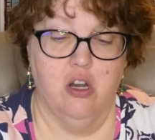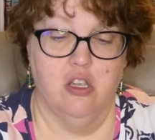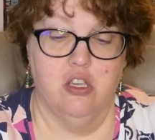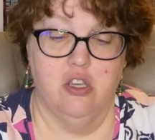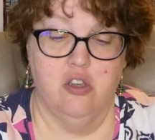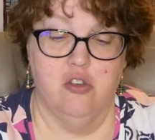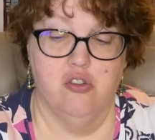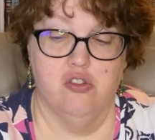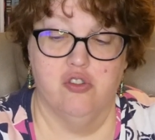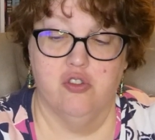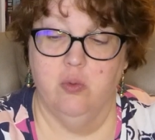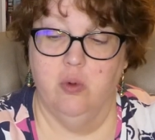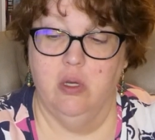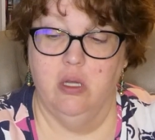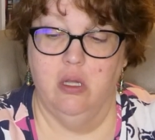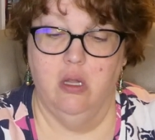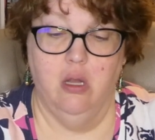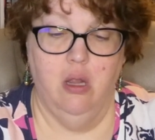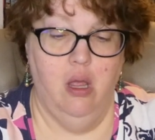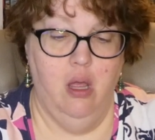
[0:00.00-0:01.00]

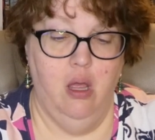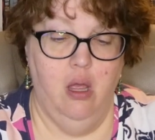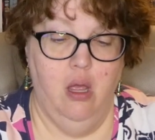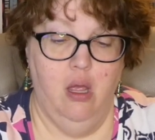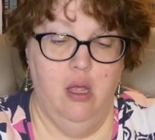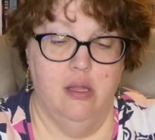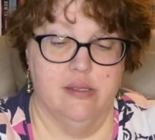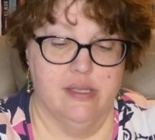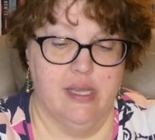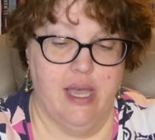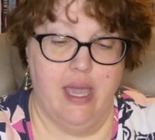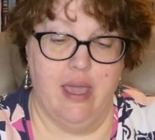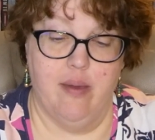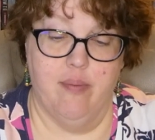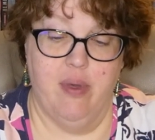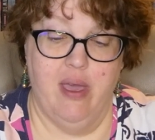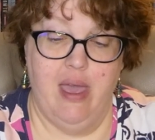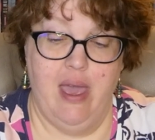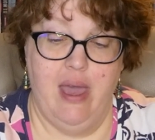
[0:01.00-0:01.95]
usual type.